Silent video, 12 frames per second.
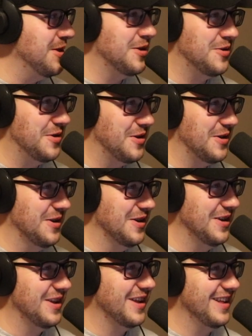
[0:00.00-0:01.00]
this year.
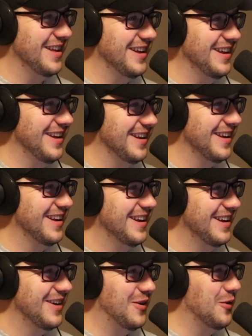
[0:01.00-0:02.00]

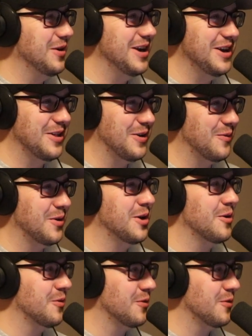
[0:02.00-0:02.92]
Or yellow. We are